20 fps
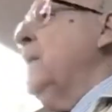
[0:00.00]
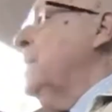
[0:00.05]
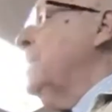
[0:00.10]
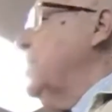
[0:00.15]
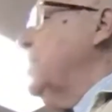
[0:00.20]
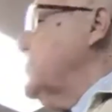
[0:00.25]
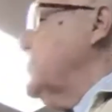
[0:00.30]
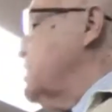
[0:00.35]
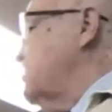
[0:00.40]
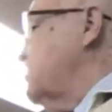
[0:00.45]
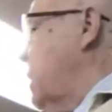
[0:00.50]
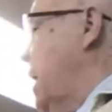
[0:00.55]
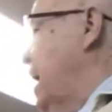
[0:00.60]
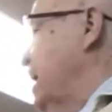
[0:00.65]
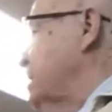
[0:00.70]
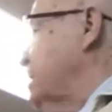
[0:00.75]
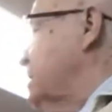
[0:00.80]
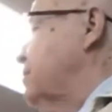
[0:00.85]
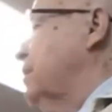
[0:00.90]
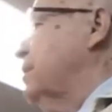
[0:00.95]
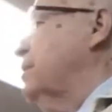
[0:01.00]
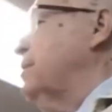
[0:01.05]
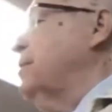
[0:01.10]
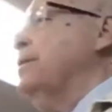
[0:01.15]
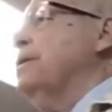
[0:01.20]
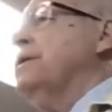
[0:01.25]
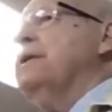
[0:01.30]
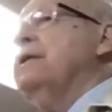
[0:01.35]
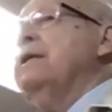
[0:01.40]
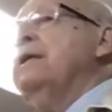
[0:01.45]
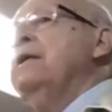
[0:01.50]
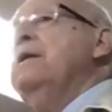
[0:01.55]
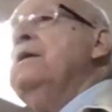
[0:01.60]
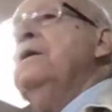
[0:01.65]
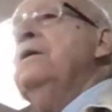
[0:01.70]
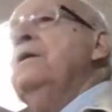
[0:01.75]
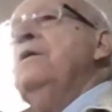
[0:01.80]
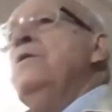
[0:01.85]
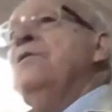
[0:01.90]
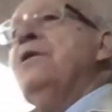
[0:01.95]
There's a possibility you can,
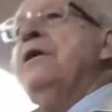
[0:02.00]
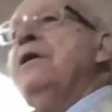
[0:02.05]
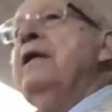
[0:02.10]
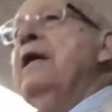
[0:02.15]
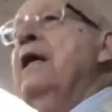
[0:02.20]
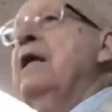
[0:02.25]
you can